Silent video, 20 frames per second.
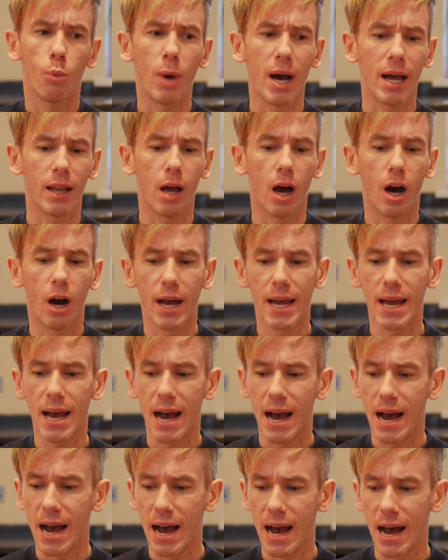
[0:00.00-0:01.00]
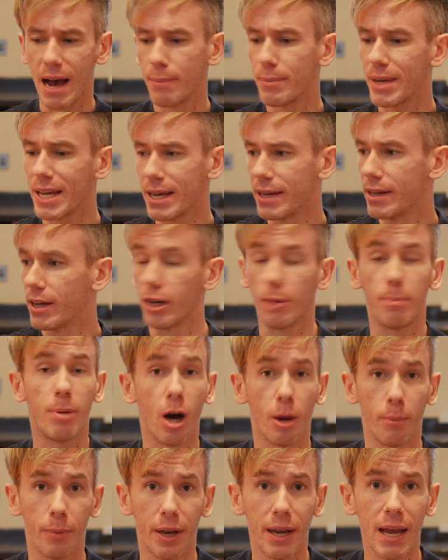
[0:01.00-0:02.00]
Well, I am in an
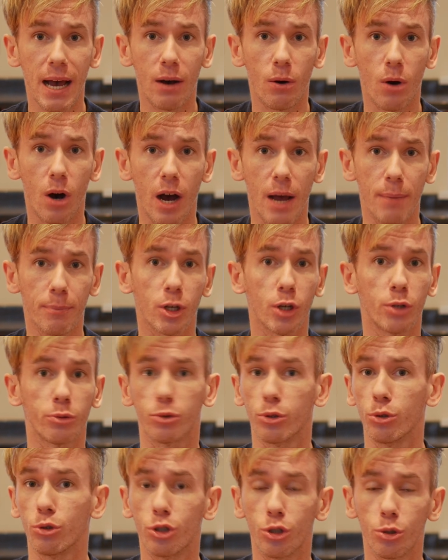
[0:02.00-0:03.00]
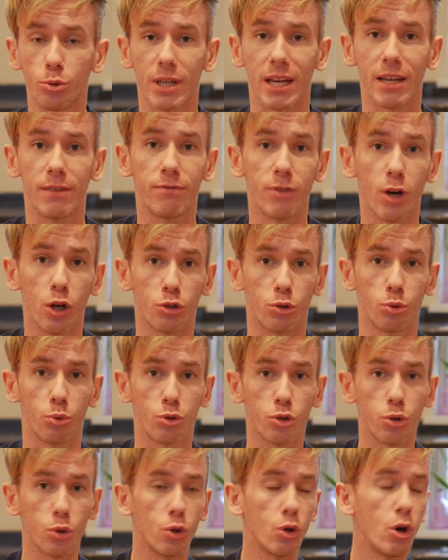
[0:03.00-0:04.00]
apartment now. I'm going to shoot a
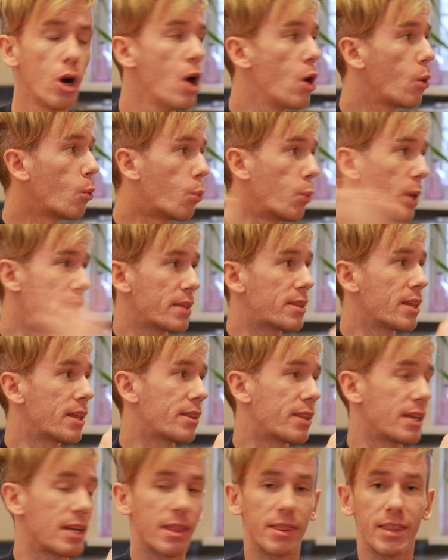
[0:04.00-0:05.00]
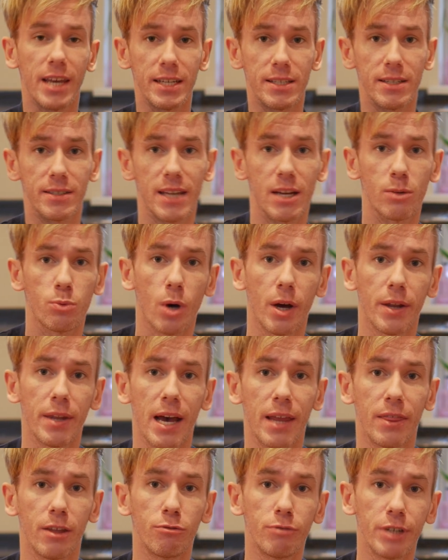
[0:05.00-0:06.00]
virtual tour with the Theta Z1
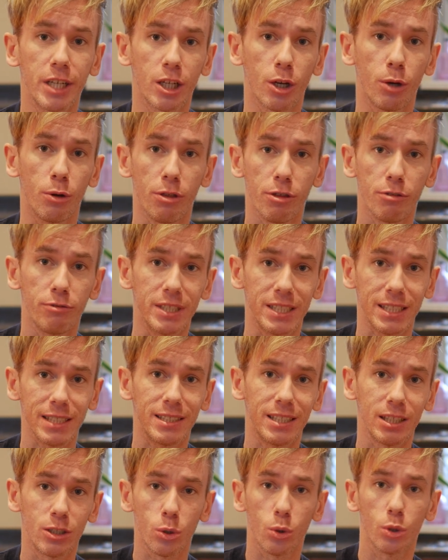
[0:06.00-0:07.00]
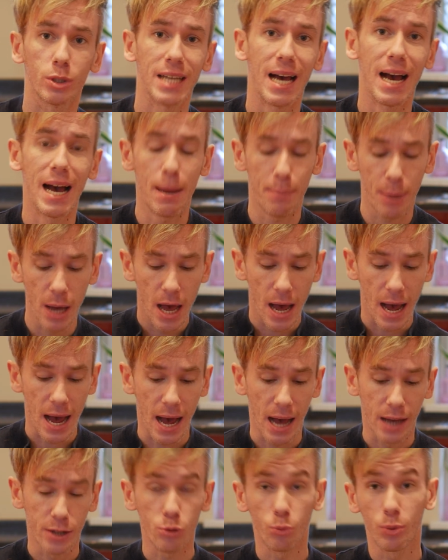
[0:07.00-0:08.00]
and the Ricoh 360 Tours app,
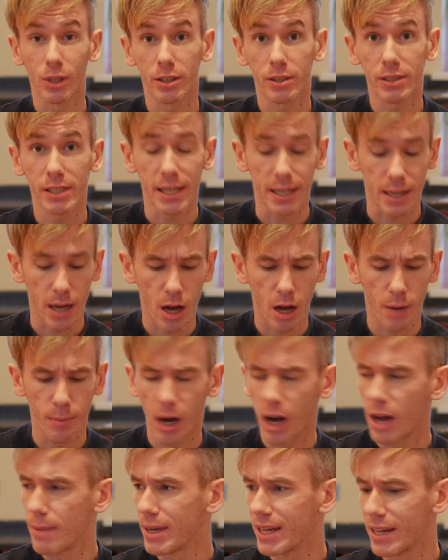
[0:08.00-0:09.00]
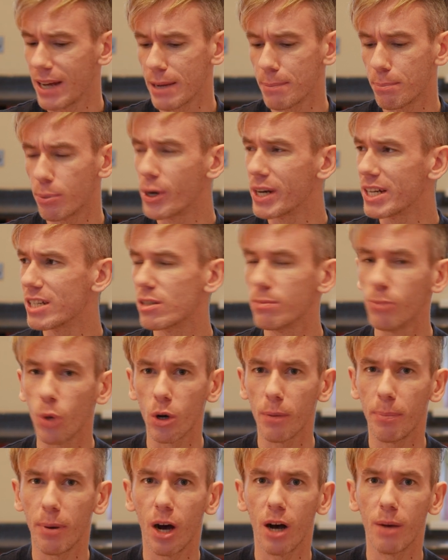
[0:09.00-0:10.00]
and we'll see. I'm in a pretty
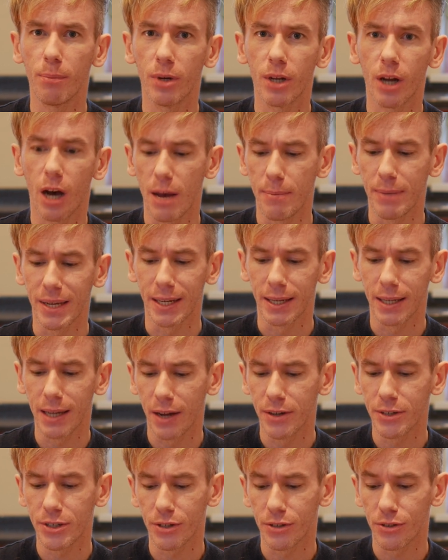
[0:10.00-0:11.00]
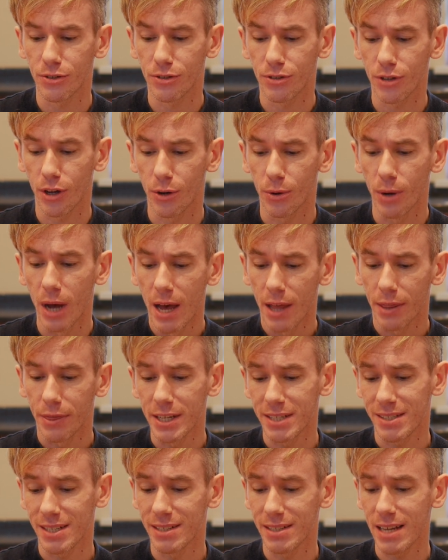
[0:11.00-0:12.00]
small apartment. I'm in London, so
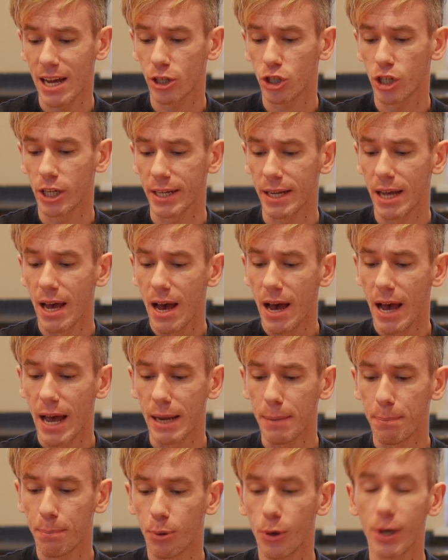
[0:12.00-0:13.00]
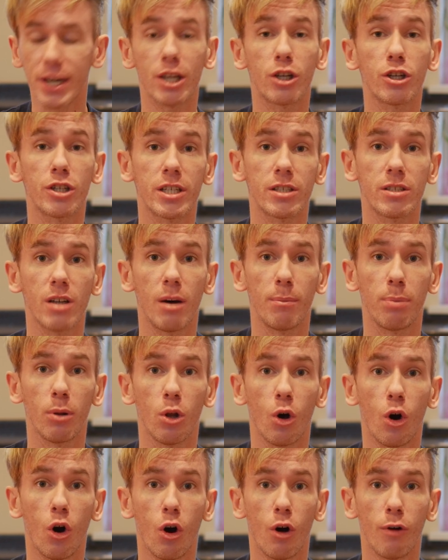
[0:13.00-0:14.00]
this is actually a pretty good
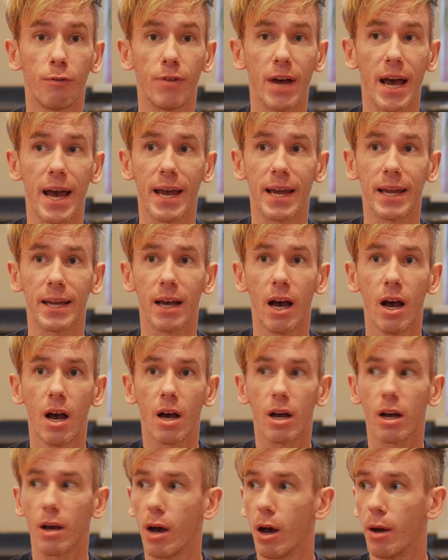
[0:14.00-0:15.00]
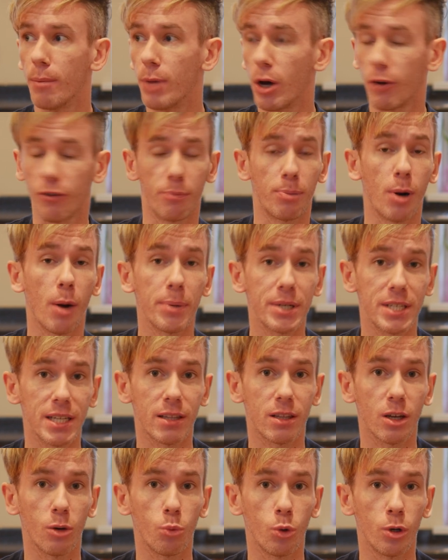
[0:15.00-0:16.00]
example of a
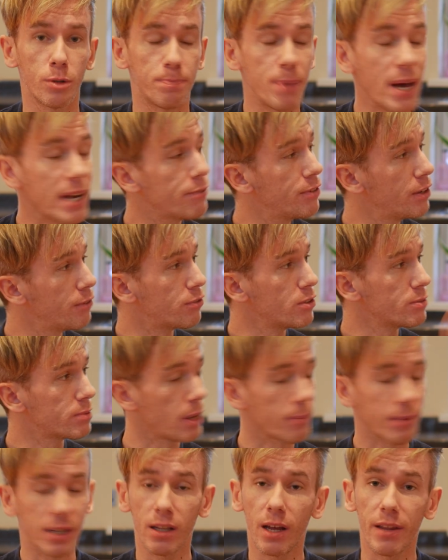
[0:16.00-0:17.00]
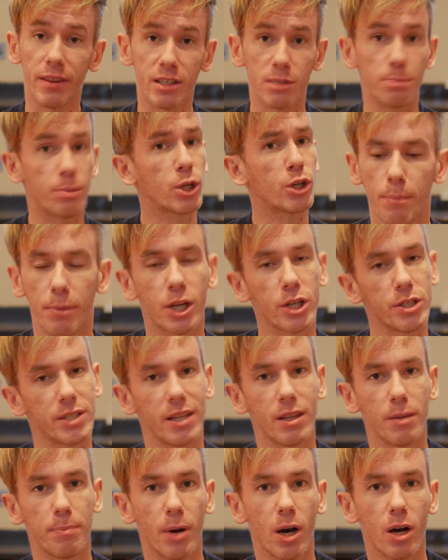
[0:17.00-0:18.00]
property that would benefit from something like this, because
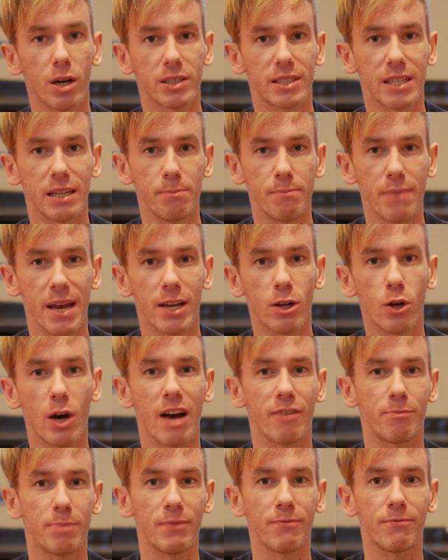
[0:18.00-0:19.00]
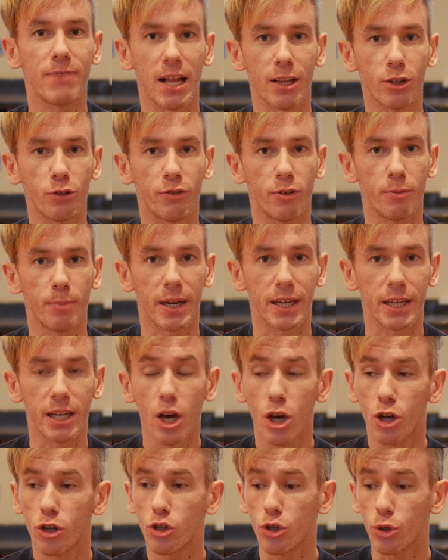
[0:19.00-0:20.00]
in the past it may not have been value for money
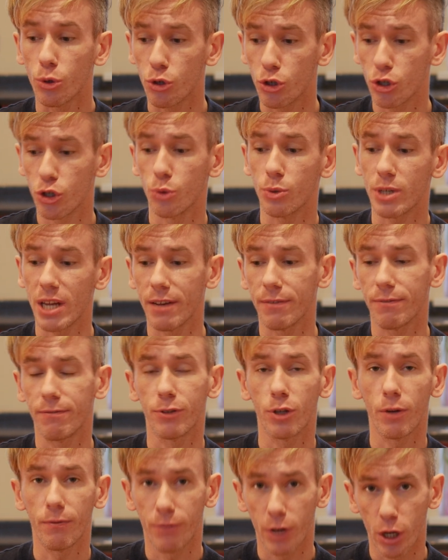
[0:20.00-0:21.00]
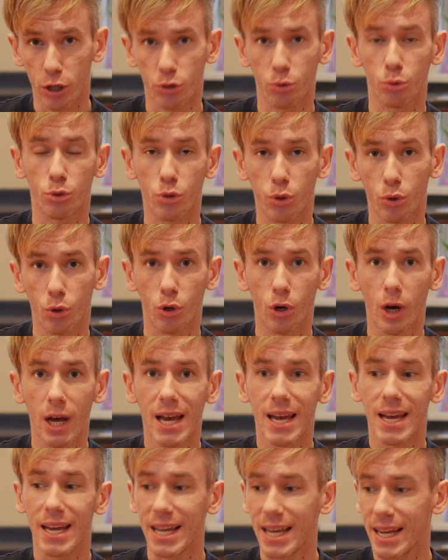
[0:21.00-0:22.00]
to shoot a virtual tour
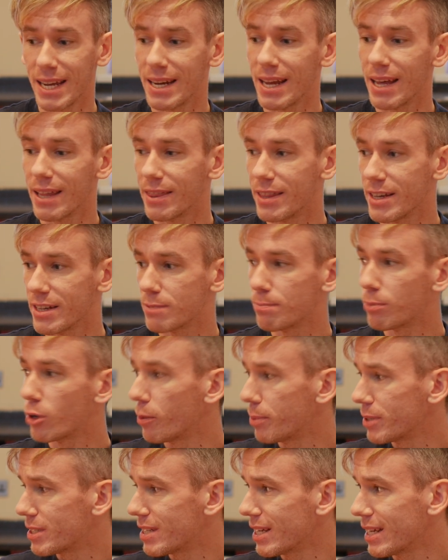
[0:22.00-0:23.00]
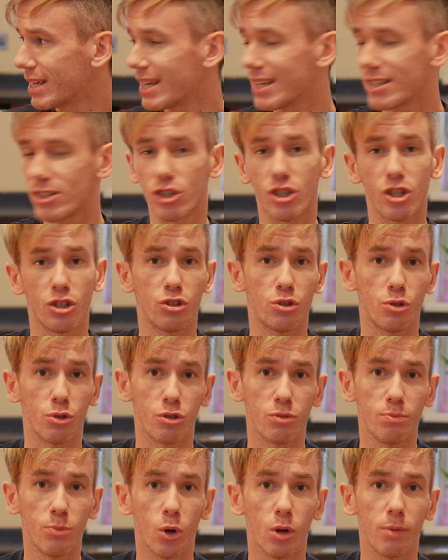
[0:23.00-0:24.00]
in this property. It's just too
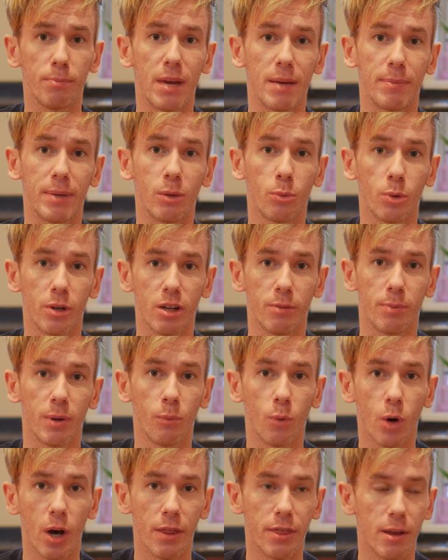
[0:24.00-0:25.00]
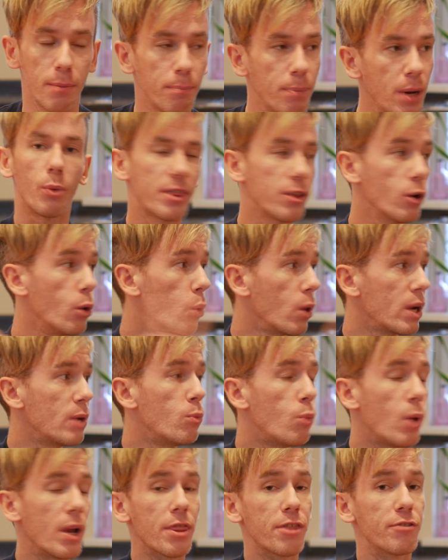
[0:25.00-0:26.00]
small. Maybe it wouldn't have been worth it. With the
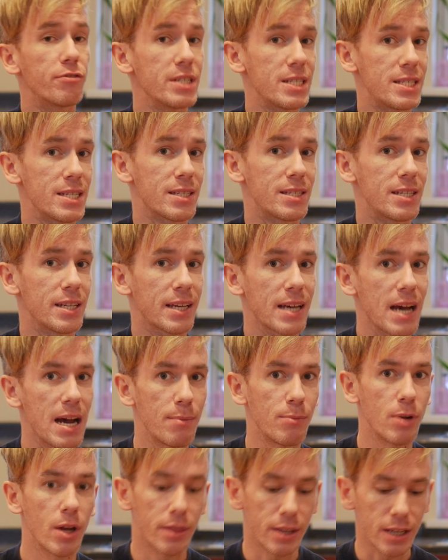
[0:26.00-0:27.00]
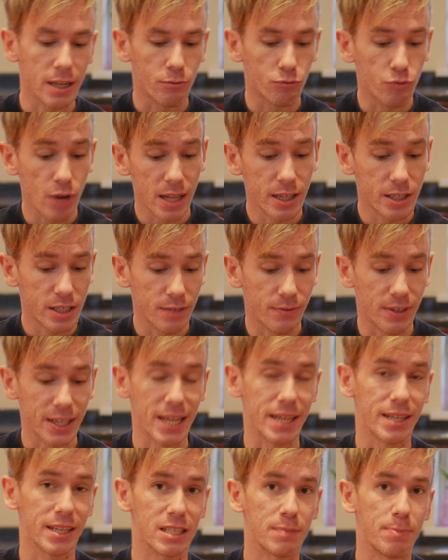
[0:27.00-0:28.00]
all-in-one 360 camera, the
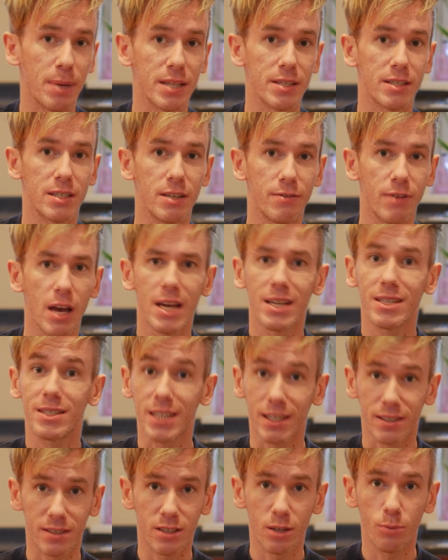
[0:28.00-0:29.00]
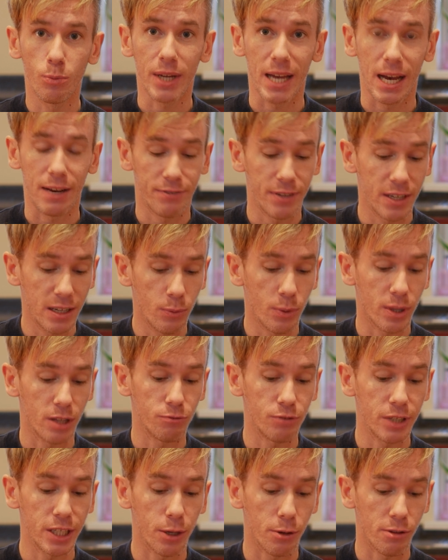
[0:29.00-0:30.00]
relatively inexpensive system we have here with
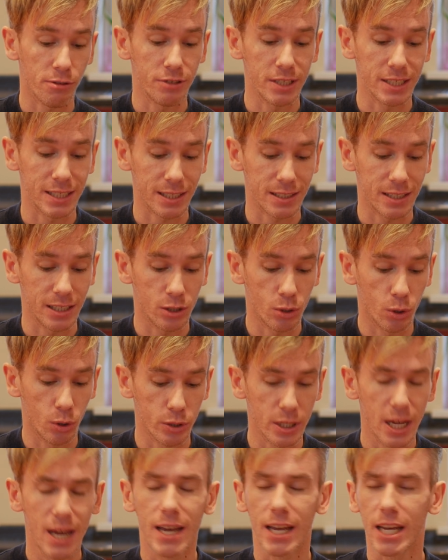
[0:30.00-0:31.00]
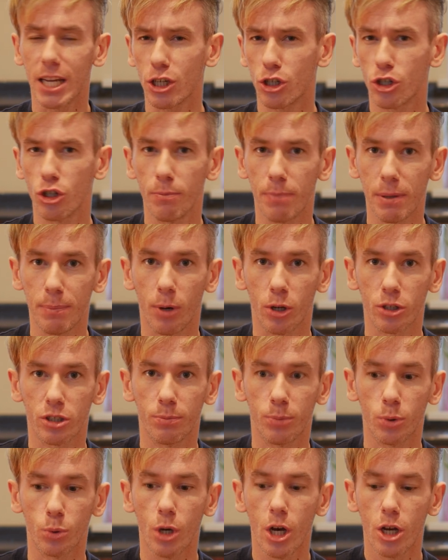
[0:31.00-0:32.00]
the Ricoh 360 Tours, it should be
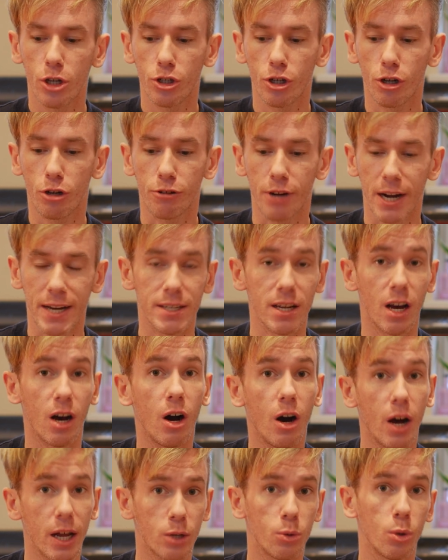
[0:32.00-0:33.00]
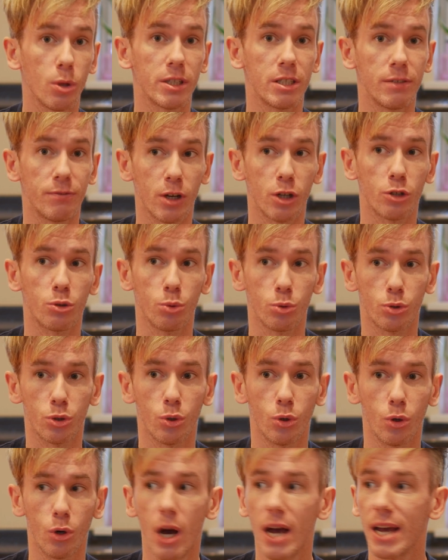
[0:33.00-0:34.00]
possible to create a high quality virtual
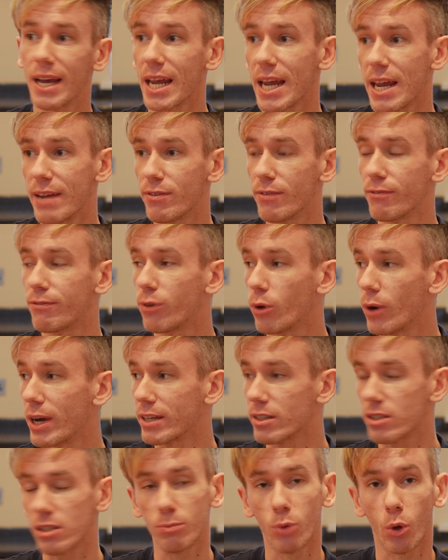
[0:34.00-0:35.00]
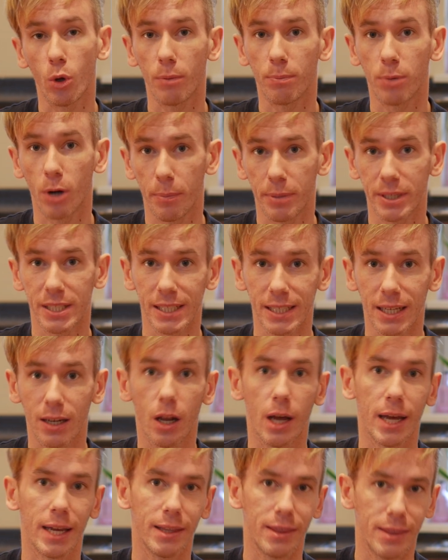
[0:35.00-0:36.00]
tour even for a small property
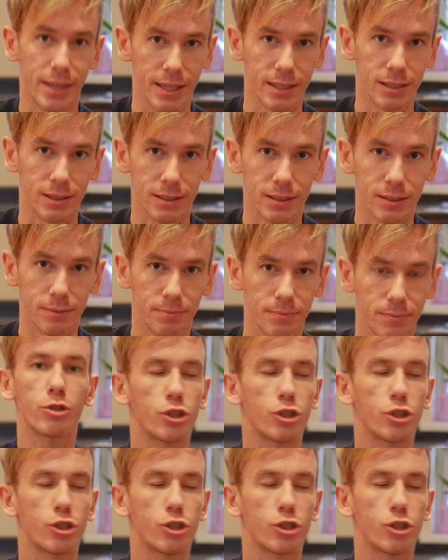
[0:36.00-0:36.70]
like this.